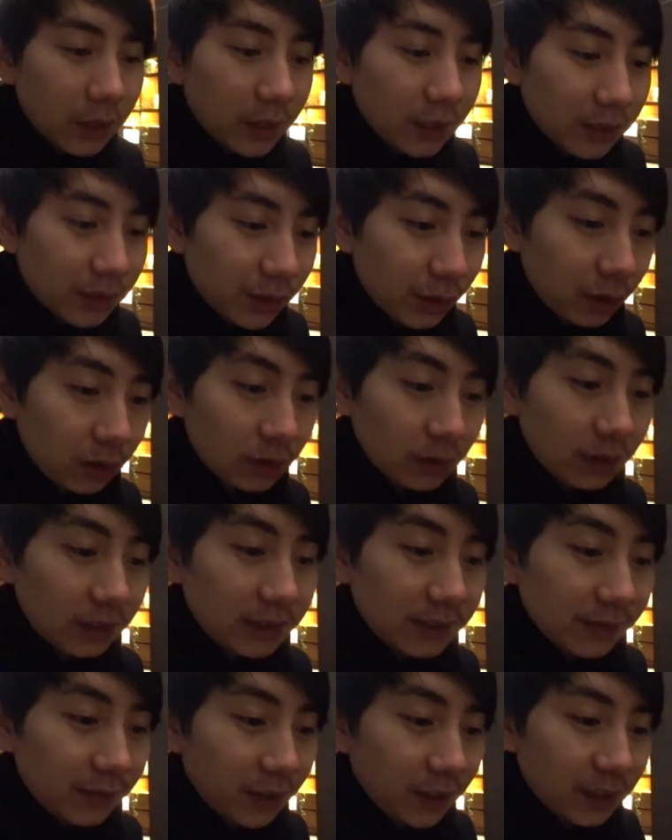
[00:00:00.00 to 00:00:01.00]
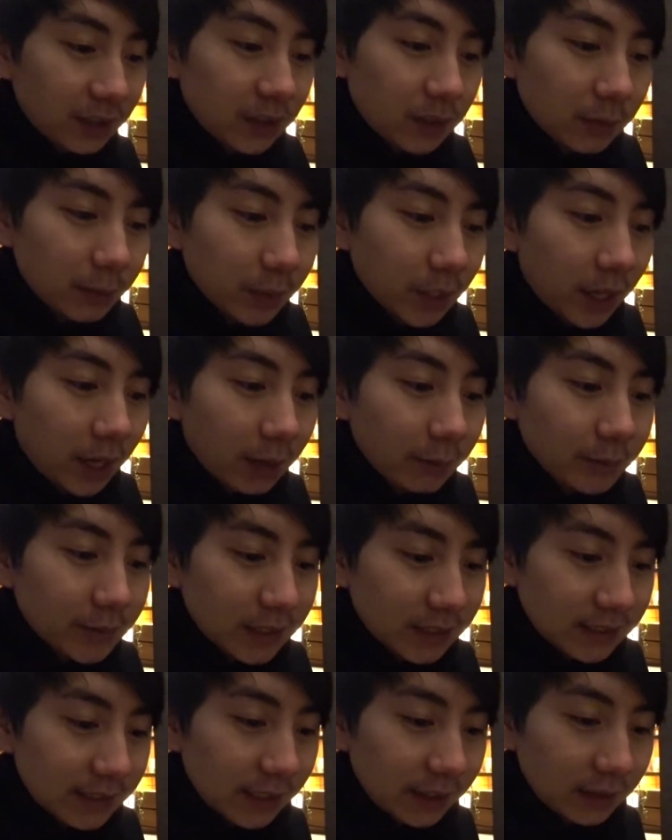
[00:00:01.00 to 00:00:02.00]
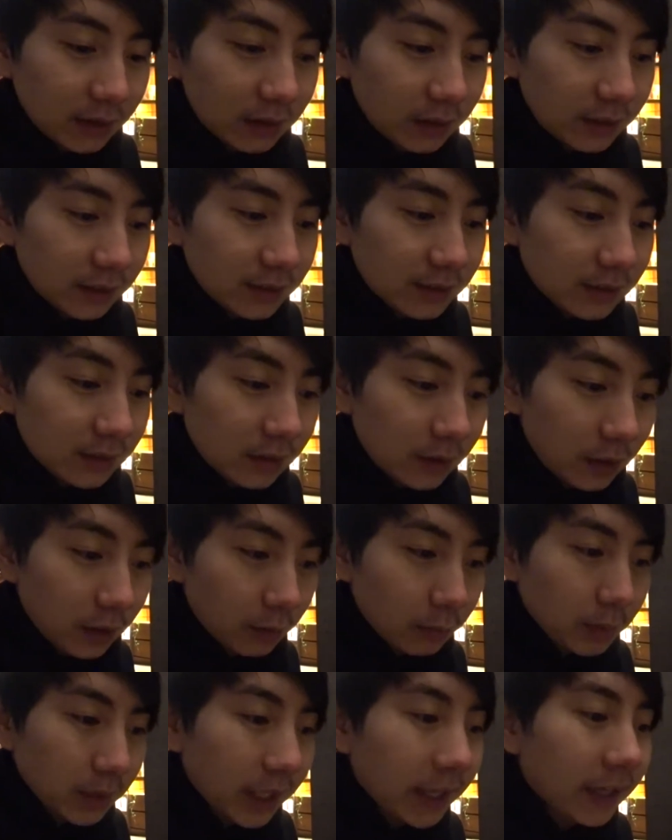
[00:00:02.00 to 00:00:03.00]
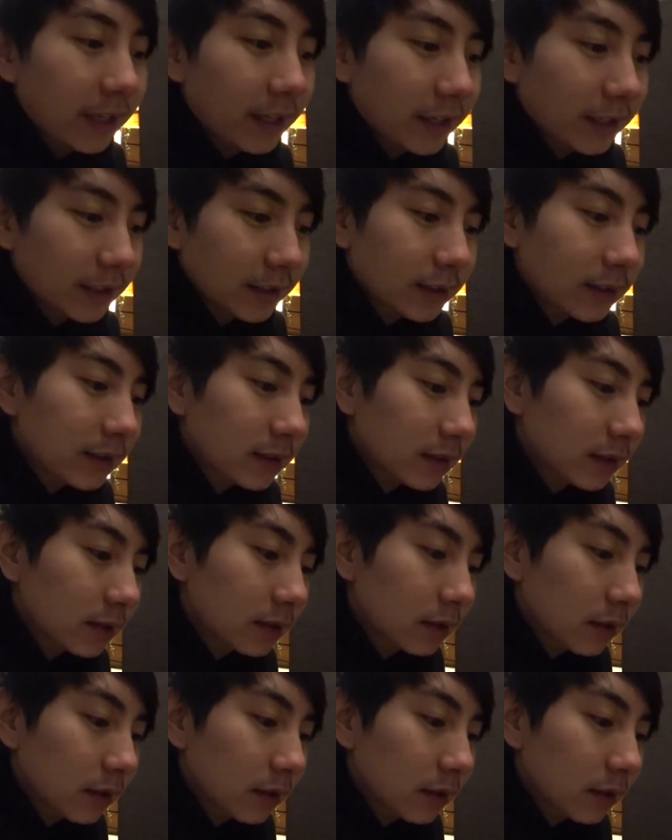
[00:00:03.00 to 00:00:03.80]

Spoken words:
So it looks very sublime, to say the least. The plating is